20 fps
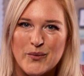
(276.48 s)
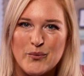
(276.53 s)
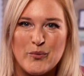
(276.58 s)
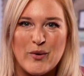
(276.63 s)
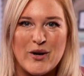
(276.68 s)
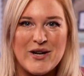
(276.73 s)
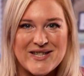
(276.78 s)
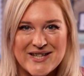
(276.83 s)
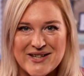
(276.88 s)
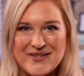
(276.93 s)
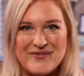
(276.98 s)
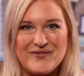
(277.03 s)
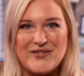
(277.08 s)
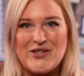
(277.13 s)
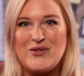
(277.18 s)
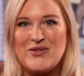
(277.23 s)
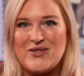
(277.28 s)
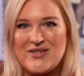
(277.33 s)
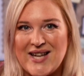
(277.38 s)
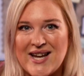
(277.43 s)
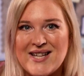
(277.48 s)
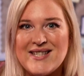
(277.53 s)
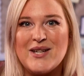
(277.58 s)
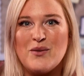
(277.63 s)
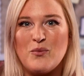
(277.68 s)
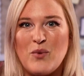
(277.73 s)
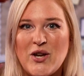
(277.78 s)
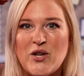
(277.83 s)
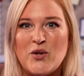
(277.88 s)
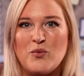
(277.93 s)
Whereas if you set
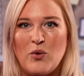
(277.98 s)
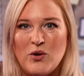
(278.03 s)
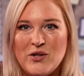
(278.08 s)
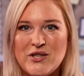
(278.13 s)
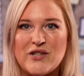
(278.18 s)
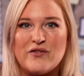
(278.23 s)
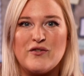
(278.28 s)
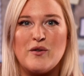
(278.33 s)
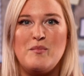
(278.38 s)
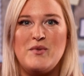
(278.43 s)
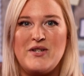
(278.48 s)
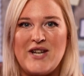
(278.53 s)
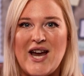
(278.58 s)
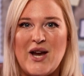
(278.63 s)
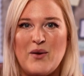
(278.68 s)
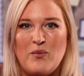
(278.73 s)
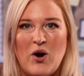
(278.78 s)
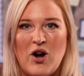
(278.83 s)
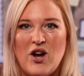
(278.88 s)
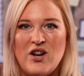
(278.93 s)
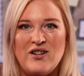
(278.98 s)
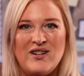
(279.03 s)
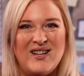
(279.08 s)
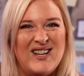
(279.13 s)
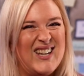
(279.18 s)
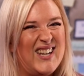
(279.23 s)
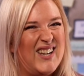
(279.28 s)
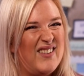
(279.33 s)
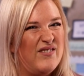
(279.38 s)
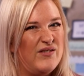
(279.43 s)
it where you want it from day one,
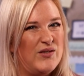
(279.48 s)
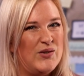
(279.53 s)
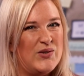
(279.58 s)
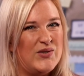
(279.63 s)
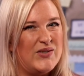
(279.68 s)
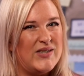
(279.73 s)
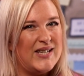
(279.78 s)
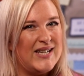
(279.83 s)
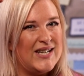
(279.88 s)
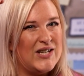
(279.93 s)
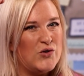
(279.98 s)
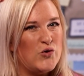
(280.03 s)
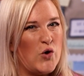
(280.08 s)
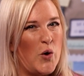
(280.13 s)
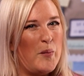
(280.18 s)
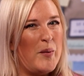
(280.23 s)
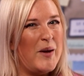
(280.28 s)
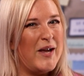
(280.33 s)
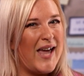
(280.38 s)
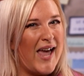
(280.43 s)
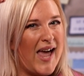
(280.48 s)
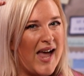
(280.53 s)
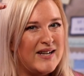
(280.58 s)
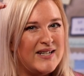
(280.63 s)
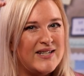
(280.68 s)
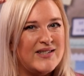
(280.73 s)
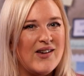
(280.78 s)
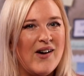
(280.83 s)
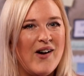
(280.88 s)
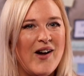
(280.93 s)
if you see it dropping at
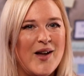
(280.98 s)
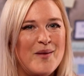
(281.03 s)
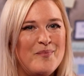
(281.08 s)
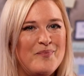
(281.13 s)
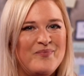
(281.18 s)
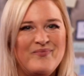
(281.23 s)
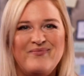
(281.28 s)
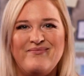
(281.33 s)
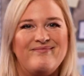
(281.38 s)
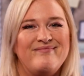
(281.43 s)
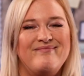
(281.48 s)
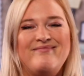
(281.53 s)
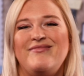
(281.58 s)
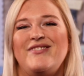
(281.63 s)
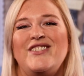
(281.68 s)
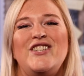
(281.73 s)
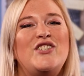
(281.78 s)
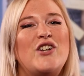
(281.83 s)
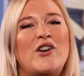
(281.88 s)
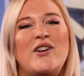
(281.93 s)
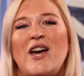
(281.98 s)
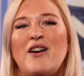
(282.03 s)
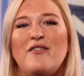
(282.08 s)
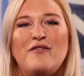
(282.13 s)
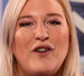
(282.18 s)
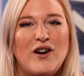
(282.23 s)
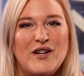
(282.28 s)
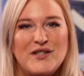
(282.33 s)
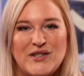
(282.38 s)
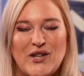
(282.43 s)
any time, you don't have
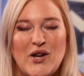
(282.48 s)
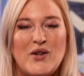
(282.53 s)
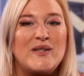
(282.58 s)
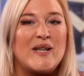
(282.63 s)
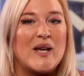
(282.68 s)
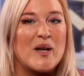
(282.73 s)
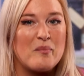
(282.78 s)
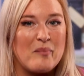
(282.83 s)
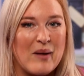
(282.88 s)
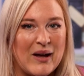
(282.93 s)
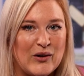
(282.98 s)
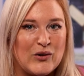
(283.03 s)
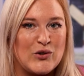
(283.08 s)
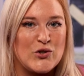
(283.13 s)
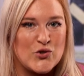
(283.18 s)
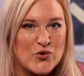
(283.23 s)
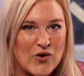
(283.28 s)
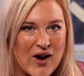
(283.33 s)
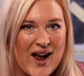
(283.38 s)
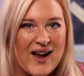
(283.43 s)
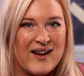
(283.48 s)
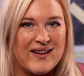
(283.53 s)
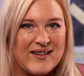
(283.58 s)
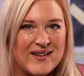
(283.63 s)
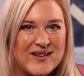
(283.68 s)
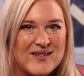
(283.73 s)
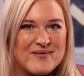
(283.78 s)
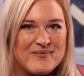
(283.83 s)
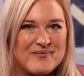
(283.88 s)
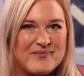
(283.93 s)
far to go to get it back on track.